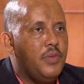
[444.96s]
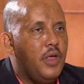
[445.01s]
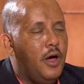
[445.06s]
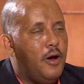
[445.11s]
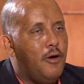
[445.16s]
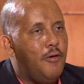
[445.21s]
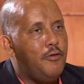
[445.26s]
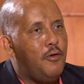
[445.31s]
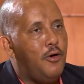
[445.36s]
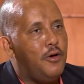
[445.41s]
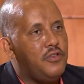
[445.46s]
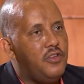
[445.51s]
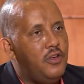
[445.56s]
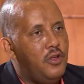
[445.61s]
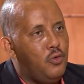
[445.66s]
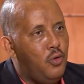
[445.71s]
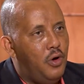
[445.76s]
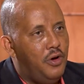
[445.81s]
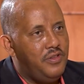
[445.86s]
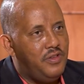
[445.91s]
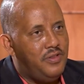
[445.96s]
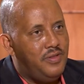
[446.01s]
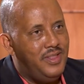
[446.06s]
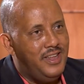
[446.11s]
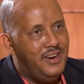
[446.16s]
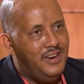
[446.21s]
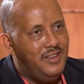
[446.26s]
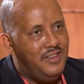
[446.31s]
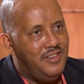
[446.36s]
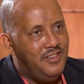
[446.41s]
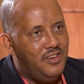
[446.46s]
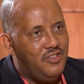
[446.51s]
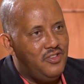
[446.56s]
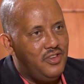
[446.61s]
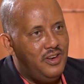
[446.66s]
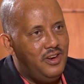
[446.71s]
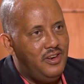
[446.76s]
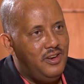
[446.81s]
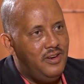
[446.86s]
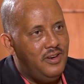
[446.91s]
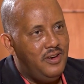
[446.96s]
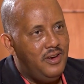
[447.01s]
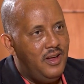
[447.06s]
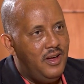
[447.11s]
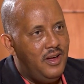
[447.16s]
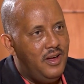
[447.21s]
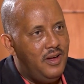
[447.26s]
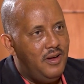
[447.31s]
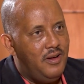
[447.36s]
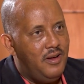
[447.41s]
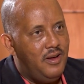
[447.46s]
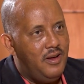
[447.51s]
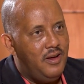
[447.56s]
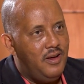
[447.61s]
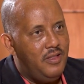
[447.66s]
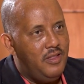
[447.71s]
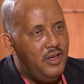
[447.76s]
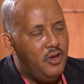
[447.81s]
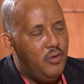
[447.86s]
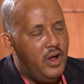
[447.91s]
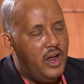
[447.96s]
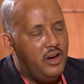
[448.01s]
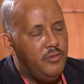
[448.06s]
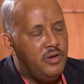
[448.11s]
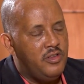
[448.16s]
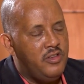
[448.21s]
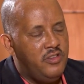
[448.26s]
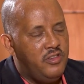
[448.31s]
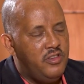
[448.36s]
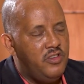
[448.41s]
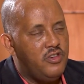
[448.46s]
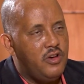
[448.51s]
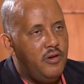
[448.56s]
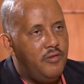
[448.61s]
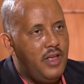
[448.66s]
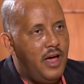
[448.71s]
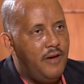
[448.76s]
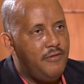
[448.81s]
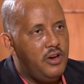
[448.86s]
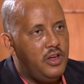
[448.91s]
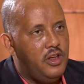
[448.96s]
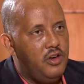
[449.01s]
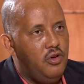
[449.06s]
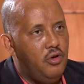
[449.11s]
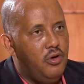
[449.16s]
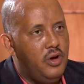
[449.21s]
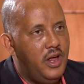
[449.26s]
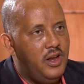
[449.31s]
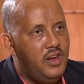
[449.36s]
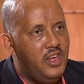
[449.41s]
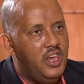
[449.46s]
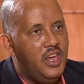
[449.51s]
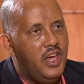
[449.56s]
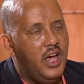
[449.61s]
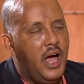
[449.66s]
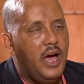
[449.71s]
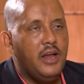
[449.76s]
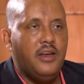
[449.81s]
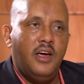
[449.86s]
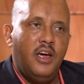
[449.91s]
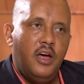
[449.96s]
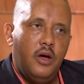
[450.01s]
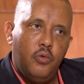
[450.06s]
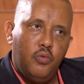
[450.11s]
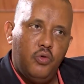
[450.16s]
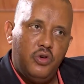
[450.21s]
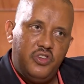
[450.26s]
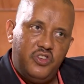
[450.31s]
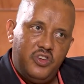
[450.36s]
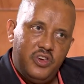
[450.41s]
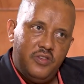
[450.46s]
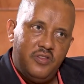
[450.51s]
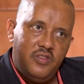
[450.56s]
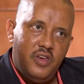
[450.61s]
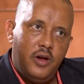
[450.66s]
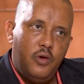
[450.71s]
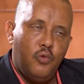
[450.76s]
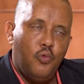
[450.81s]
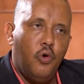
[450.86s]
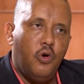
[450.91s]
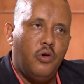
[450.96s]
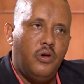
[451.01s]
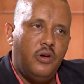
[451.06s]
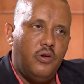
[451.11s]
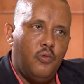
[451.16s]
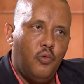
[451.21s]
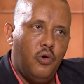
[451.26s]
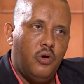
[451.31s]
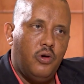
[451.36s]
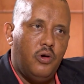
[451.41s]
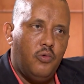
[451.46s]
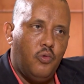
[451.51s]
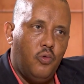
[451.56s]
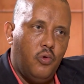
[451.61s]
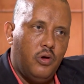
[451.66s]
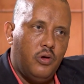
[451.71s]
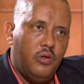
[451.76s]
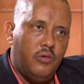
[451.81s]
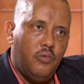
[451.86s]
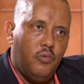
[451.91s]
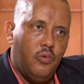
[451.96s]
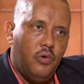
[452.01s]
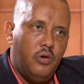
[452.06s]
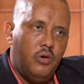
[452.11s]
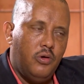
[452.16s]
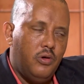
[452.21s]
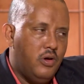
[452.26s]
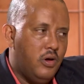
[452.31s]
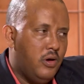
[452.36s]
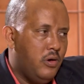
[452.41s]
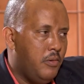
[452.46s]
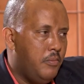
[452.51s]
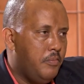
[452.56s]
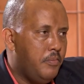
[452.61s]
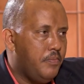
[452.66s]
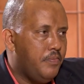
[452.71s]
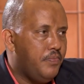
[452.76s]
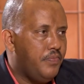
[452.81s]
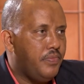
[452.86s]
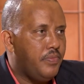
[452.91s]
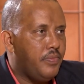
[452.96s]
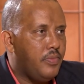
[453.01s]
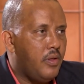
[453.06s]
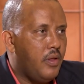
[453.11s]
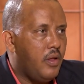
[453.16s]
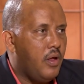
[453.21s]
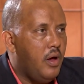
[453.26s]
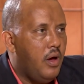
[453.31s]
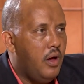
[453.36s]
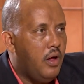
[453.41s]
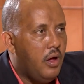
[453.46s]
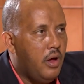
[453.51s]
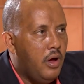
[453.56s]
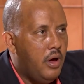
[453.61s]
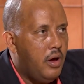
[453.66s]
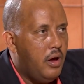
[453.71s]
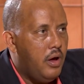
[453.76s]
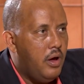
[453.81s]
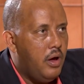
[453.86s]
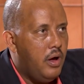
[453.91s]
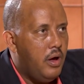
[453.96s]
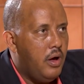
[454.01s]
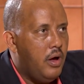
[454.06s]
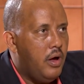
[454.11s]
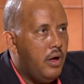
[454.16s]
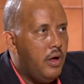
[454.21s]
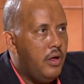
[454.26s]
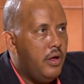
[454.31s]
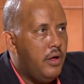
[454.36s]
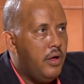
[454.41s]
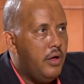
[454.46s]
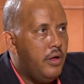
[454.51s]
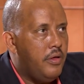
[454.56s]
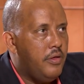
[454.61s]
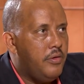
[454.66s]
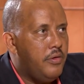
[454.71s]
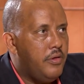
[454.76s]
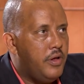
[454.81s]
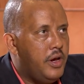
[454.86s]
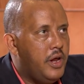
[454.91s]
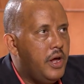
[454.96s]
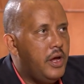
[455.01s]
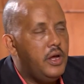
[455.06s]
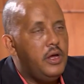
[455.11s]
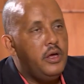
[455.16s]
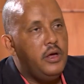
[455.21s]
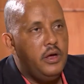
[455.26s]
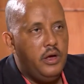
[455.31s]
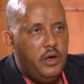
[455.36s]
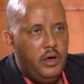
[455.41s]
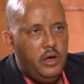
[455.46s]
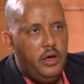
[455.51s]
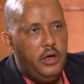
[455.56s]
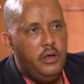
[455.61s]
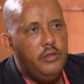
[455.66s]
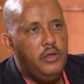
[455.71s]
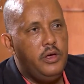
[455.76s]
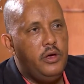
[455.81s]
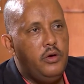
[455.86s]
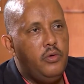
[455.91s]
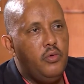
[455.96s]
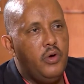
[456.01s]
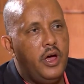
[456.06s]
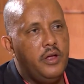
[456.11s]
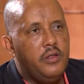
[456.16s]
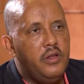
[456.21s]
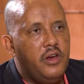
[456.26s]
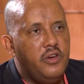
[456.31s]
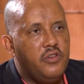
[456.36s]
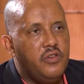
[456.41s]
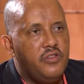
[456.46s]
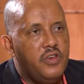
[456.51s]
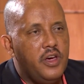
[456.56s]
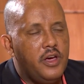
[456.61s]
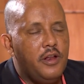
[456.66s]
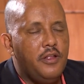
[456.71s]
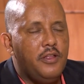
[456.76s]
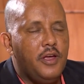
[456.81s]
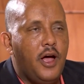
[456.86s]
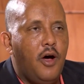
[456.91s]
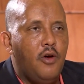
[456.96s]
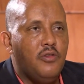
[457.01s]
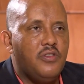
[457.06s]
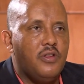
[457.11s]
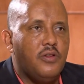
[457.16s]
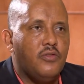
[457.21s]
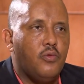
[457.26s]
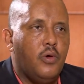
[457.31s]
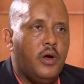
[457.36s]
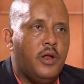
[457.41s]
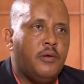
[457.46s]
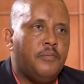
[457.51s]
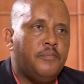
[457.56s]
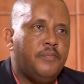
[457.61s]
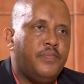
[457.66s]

And of course, it was the decision, the unanimous decision of the African Union, IGAD, which then won, won, won, won um, uh, the day in the United Nations Security Council as well.